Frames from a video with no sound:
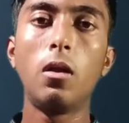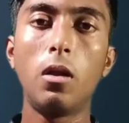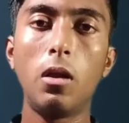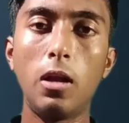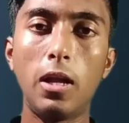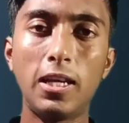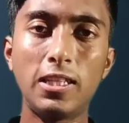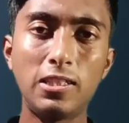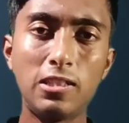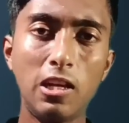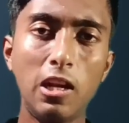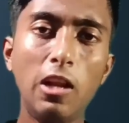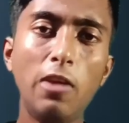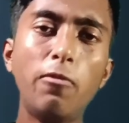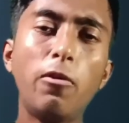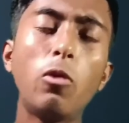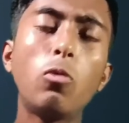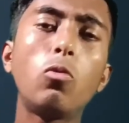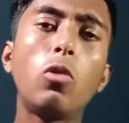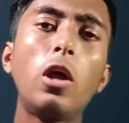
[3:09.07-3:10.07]
Lastly, if
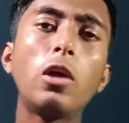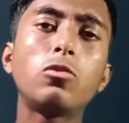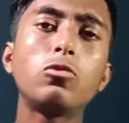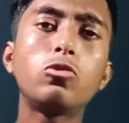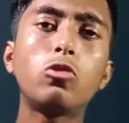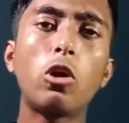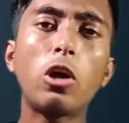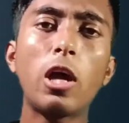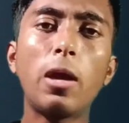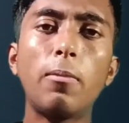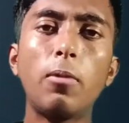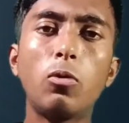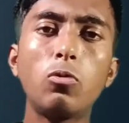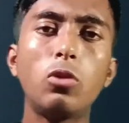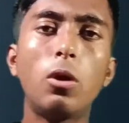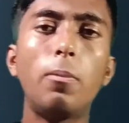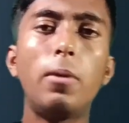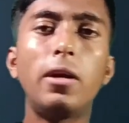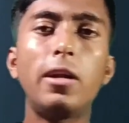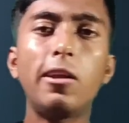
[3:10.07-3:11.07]
I would like to talk about
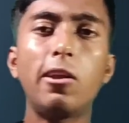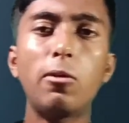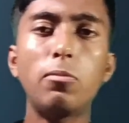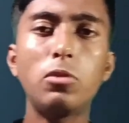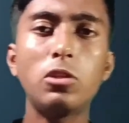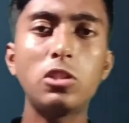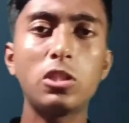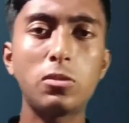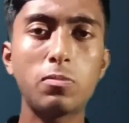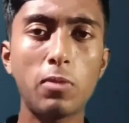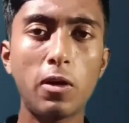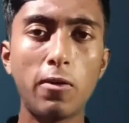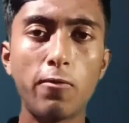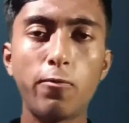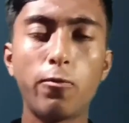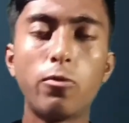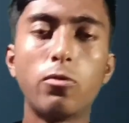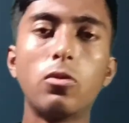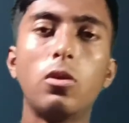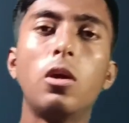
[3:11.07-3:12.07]
the battery of this
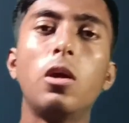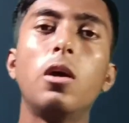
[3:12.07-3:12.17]
smartphone.